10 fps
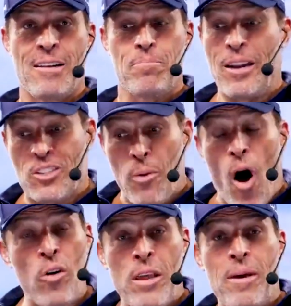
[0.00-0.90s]
But it's
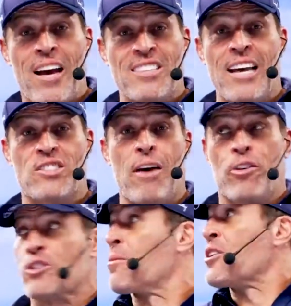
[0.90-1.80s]
only because I
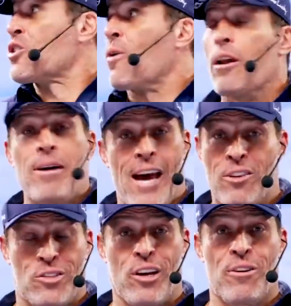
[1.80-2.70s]
suffered so much I don't want anybody
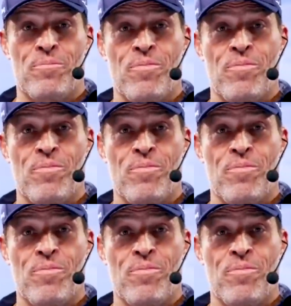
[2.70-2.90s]
else to.